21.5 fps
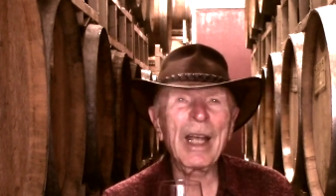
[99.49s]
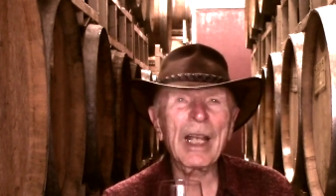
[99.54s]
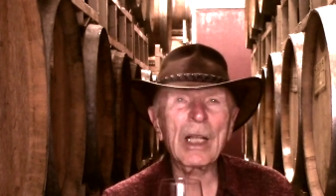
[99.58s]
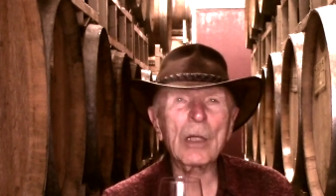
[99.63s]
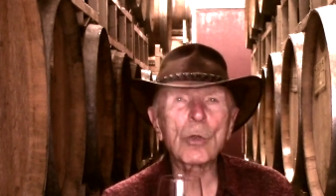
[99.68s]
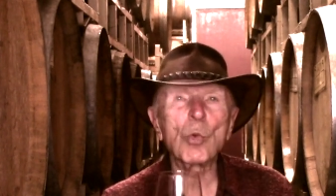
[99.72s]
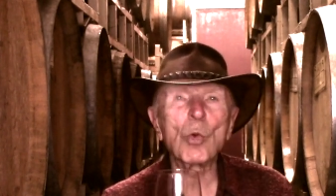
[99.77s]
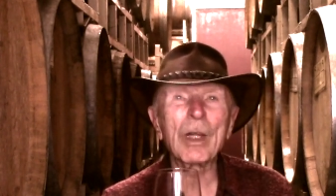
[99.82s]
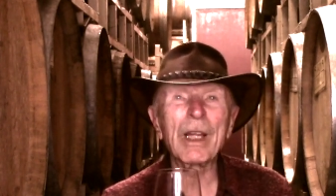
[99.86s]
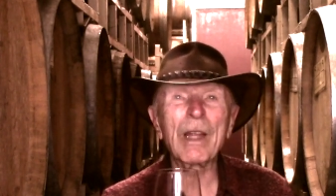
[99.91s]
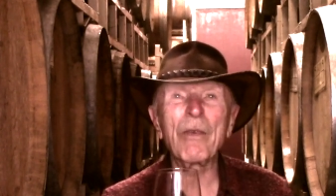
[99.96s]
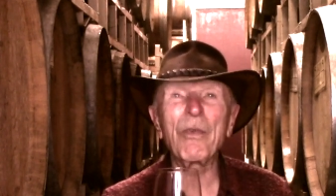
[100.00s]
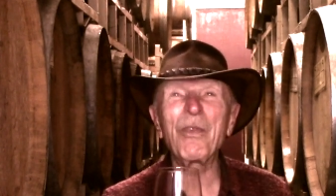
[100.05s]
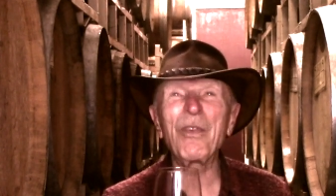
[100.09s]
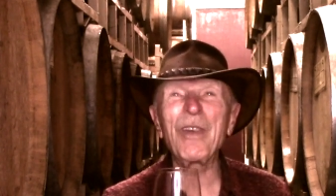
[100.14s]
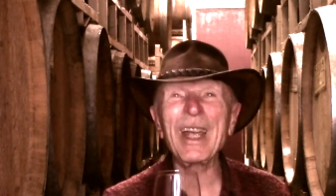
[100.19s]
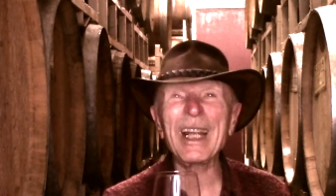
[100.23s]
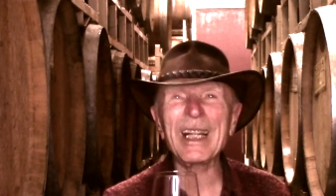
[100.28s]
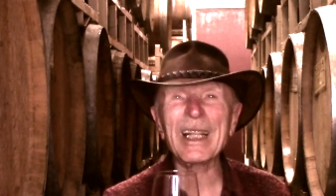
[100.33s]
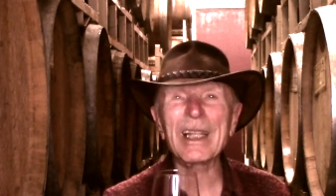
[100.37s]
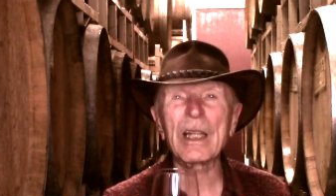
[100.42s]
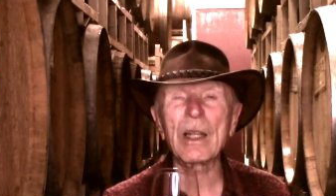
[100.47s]
it will
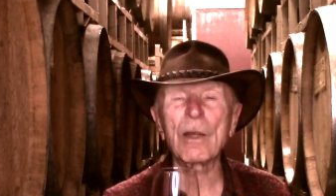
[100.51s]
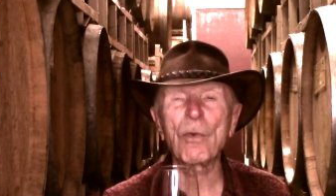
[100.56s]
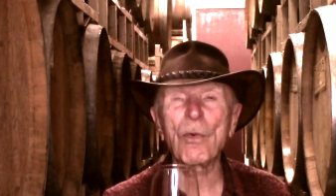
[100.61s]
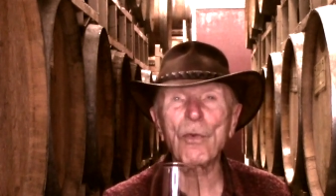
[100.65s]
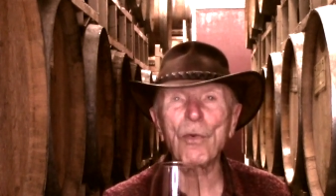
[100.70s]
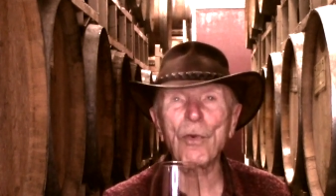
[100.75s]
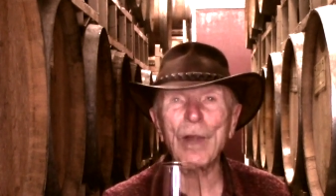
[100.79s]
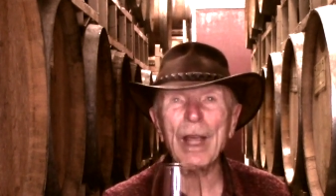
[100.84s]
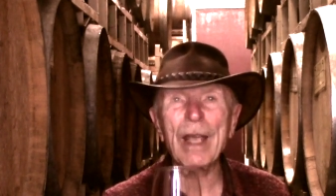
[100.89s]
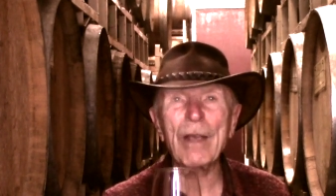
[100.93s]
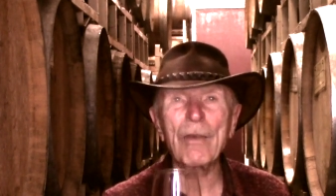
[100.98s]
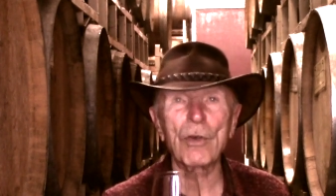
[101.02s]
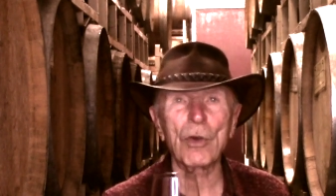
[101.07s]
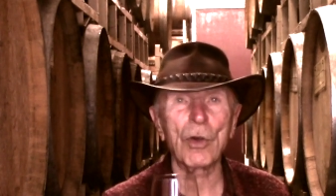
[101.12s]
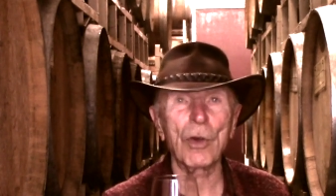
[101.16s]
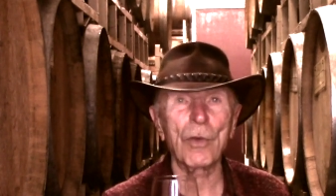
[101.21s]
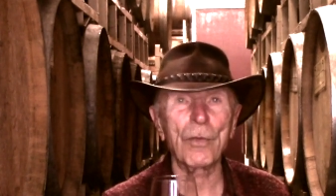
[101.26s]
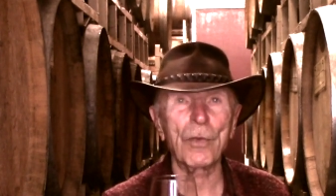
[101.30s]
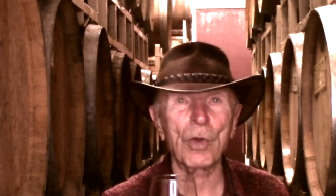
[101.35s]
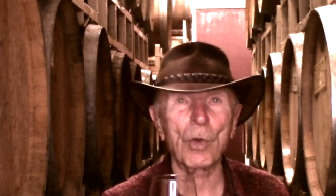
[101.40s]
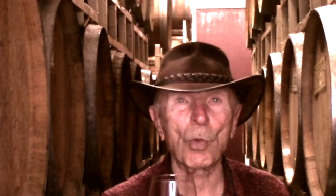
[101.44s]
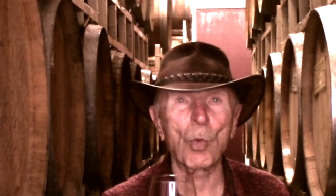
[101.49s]
affect the flavor
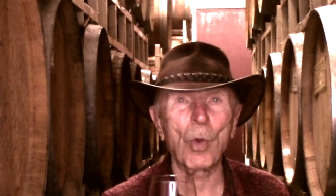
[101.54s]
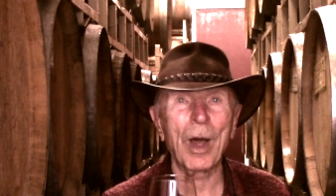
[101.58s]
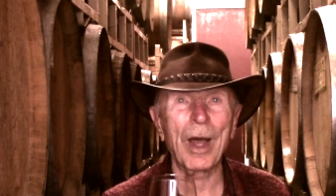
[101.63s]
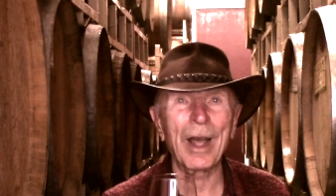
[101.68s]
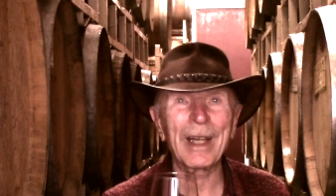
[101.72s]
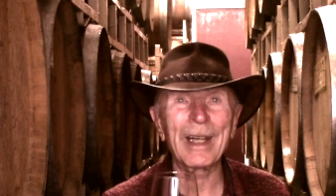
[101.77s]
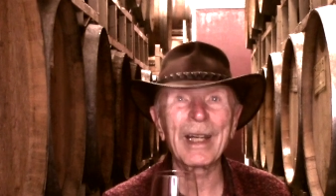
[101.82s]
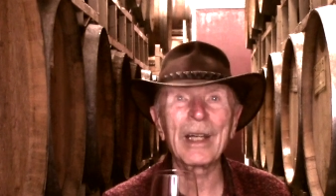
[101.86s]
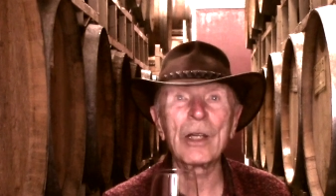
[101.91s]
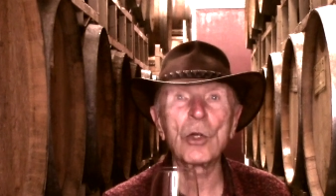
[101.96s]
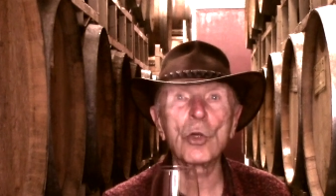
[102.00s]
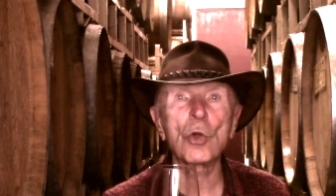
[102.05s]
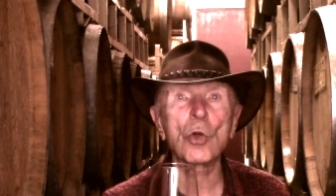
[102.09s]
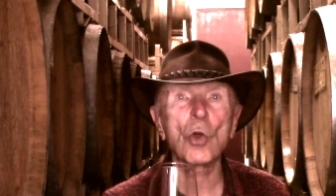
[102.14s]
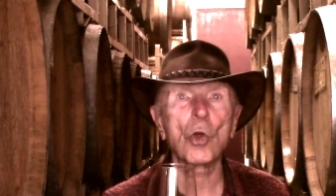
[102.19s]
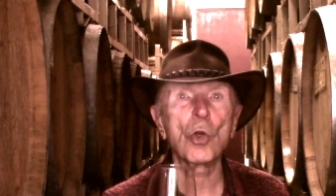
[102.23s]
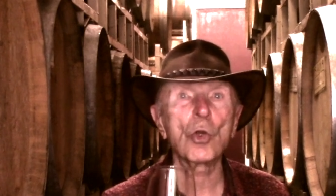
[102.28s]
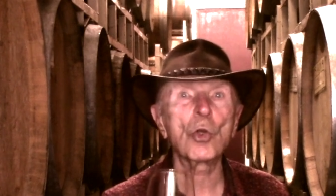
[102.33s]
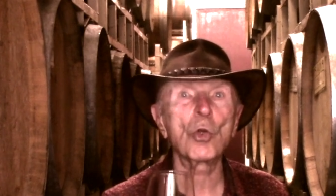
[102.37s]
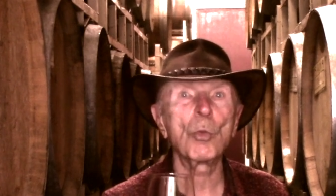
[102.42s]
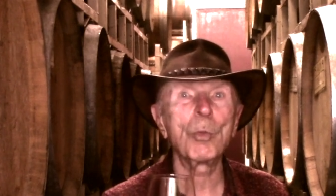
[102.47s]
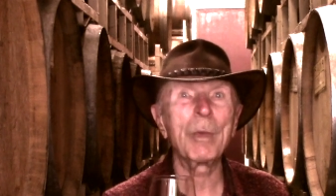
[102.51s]
of the wine and you're
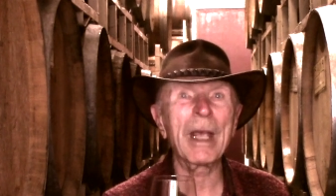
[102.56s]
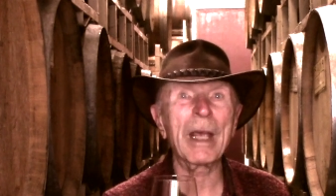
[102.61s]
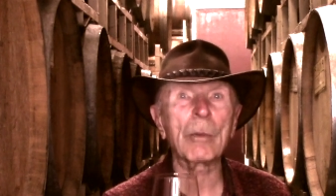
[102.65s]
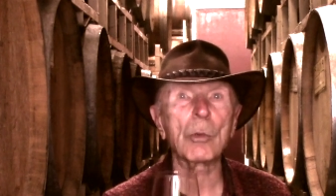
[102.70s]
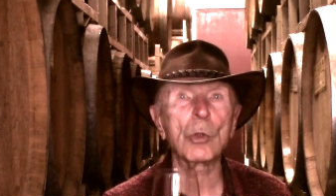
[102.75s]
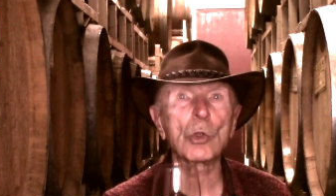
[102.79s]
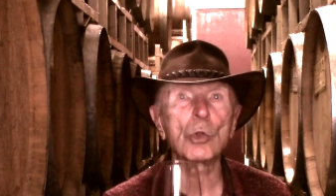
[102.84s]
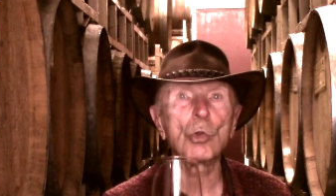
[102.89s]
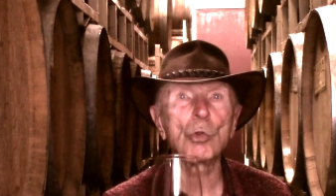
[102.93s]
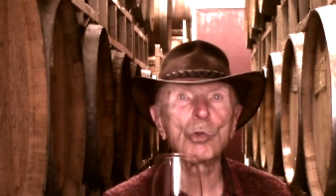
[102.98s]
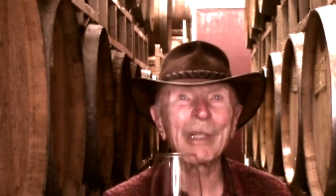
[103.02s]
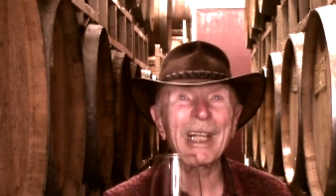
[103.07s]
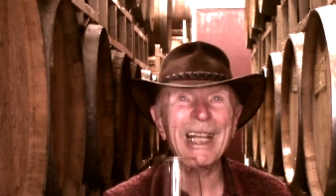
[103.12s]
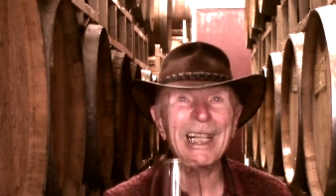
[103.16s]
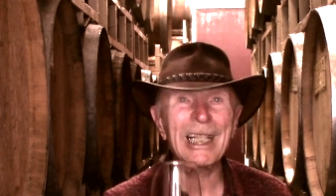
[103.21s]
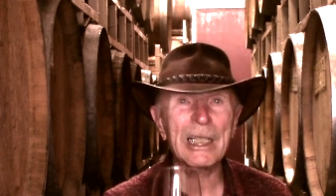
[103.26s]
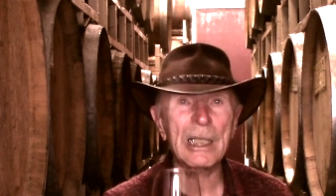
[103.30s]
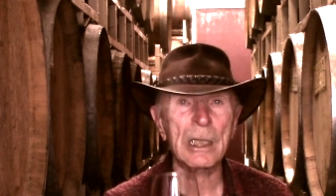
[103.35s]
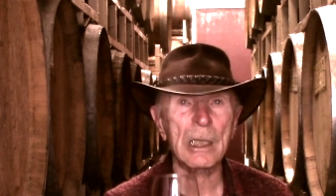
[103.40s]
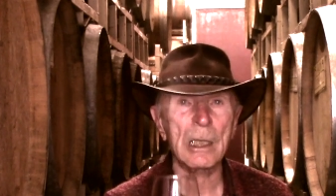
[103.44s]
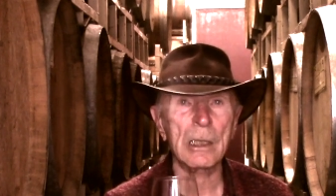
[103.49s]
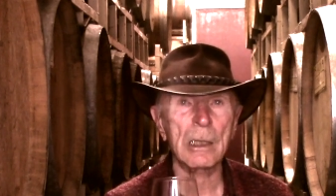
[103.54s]
going to be able to
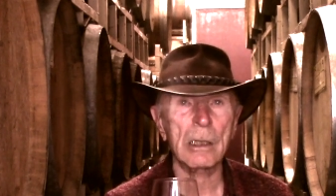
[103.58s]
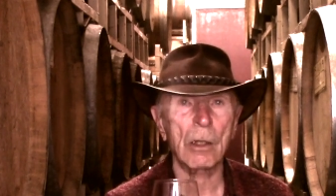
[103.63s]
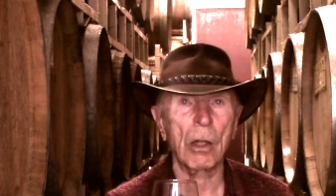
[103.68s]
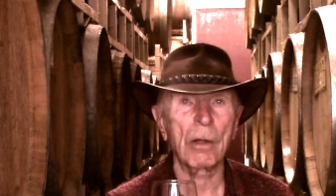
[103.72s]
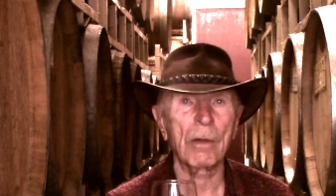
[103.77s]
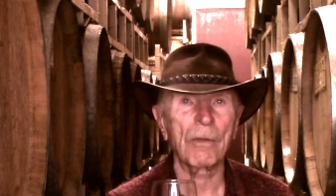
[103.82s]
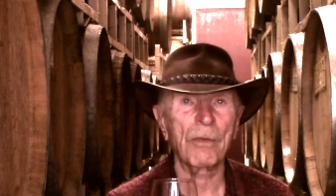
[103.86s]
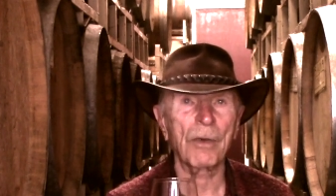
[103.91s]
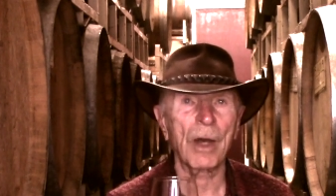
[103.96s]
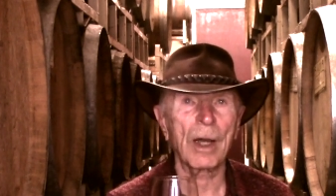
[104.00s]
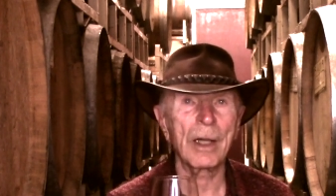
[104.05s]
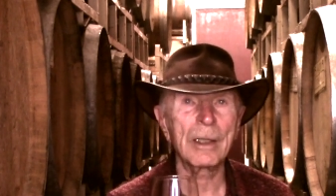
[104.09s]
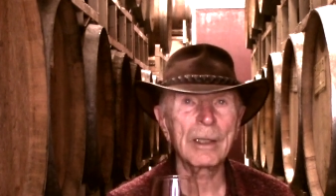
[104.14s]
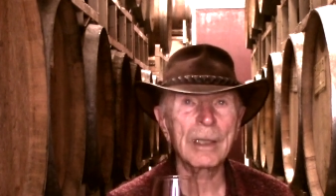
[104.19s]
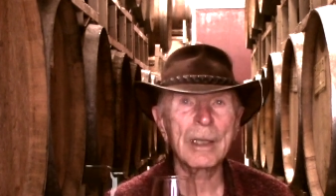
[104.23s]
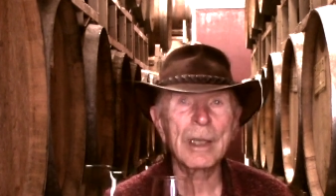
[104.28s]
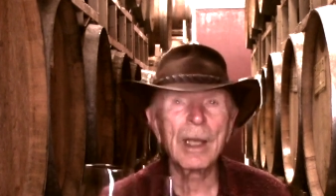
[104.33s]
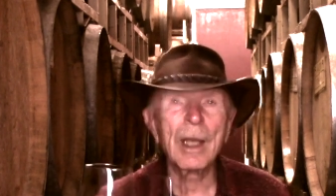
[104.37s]
taste the sulfites.